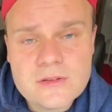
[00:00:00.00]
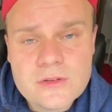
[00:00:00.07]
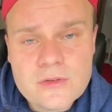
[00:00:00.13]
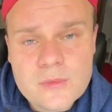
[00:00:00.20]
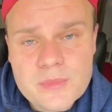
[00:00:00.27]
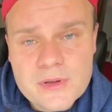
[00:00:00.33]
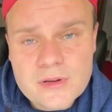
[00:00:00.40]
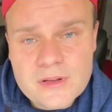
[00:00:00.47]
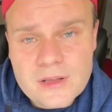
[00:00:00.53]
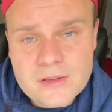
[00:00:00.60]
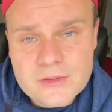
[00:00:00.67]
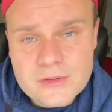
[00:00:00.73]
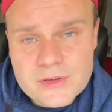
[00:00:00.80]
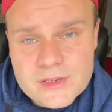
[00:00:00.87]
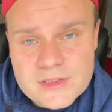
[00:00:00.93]
European
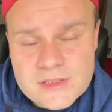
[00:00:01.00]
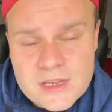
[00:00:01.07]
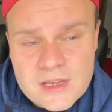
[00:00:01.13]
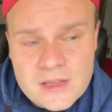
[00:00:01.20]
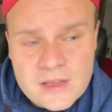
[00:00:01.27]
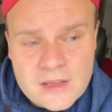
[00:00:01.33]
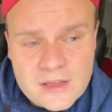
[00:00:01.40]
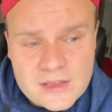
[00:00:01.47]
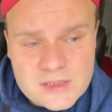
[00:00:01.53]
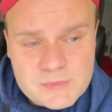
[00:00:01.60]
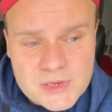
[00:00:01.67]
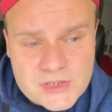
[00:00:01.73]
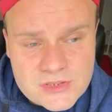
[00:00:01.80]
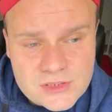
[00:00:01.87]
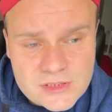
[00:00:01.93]
countries,
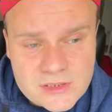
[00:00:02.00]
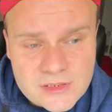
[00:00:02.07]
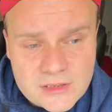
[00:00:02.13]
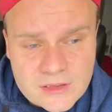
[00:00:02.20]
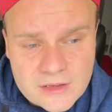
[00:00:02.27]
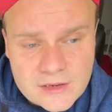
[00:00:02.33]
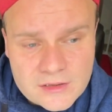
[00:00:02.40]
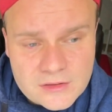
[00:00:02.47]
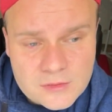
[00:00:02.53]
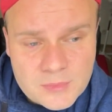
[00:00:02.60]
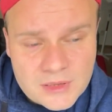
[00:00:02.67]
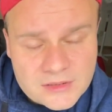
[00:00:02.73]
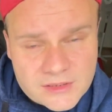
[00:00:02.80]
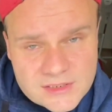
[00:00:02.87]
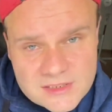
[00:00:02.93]
especially like the
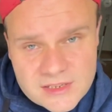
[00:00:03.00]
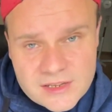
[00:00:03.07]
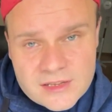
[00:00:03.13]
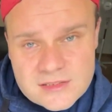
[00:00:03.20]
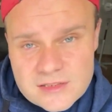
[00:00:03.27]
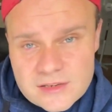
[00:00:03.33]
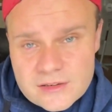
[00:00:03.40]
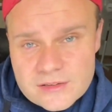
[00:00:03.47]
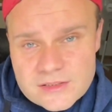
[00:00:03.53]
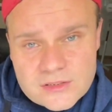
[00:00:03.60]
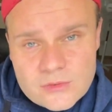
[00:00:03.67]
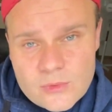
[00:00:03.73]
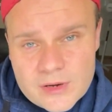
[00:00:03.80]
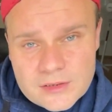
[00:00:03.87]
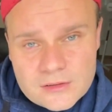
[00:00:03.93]
Baltic states. There is
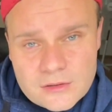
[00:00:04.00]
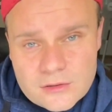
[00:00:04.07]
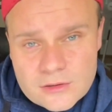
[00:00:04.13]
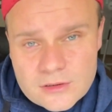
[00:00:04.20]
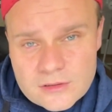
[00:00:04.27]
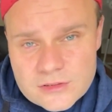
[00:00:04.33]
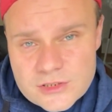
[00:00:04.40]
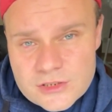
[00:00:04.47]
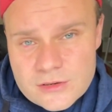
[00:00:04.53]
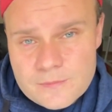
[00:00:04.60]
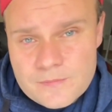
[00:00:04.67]
quite a large